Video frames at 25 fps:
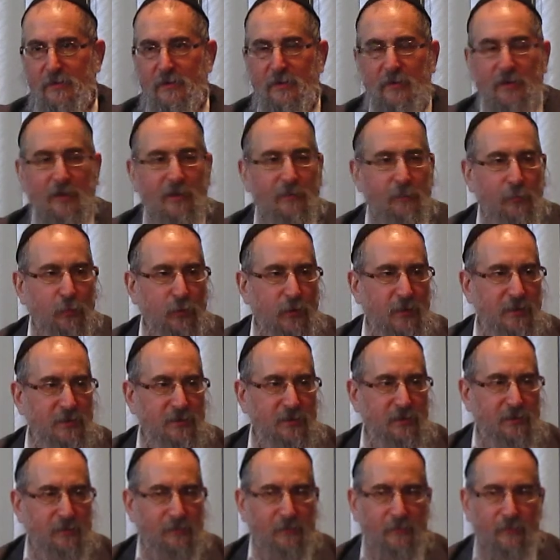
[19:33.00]
in
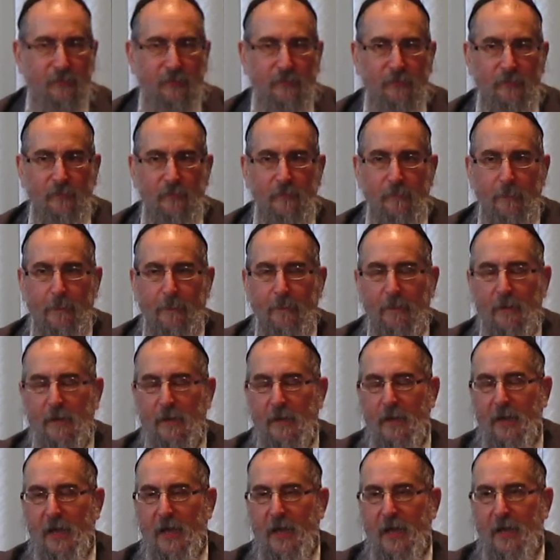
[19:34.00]
prison.
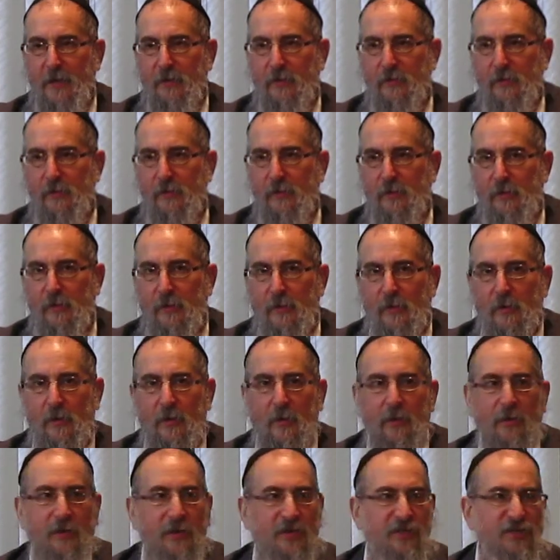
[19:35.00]
And
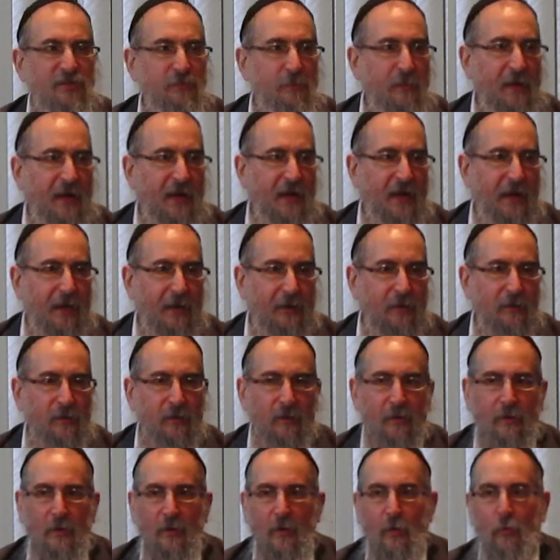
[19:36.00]
this
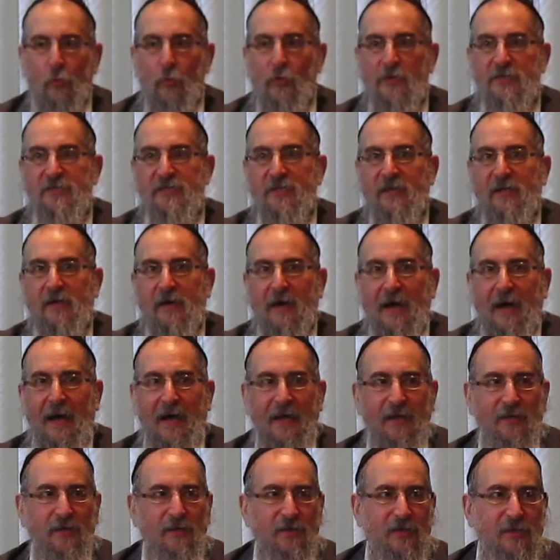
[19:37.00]
man was the
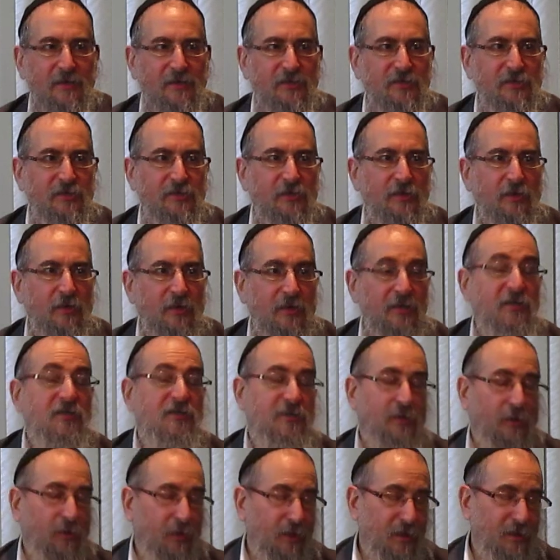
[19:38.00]
kindest, he
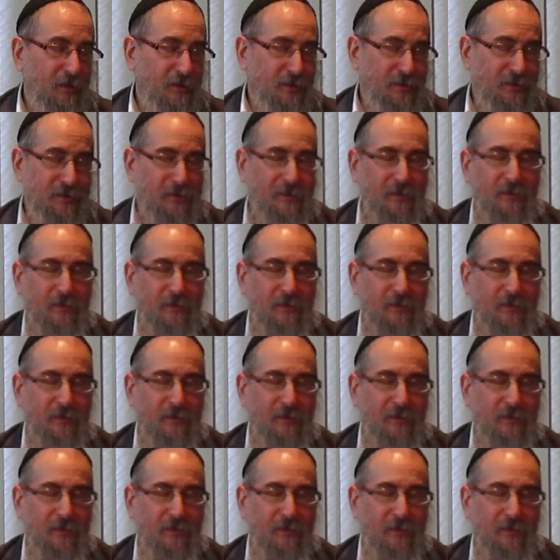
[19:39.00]
still is.